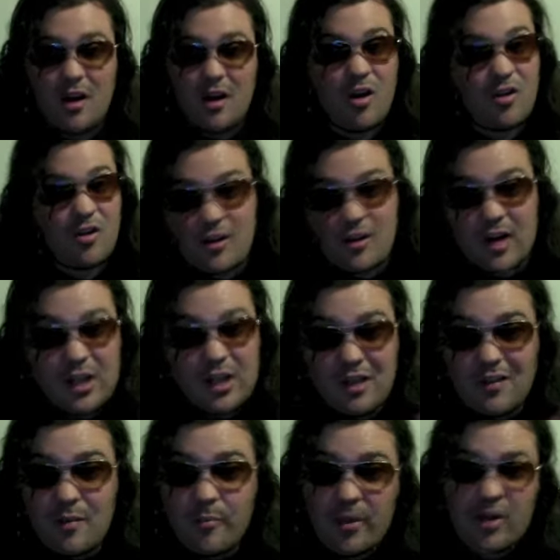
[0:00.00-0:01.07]
are a hell of
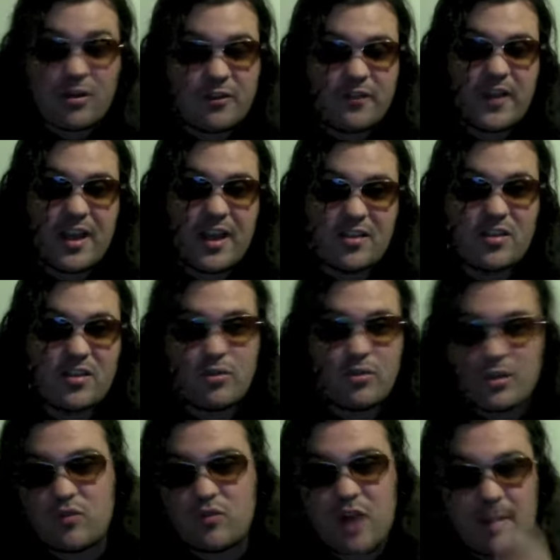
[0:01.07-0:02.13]
a better effects than those
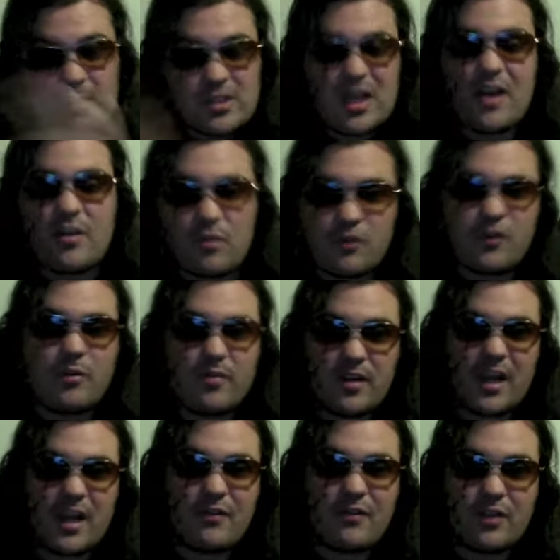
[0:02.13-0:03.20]
crappy dinosaur films that
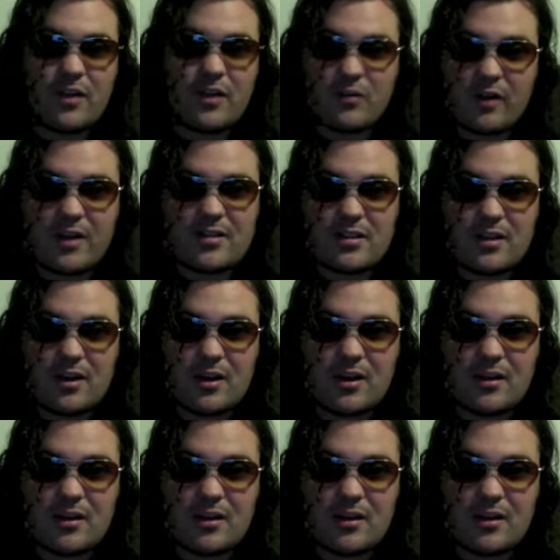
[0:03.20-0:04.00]
I ranted on.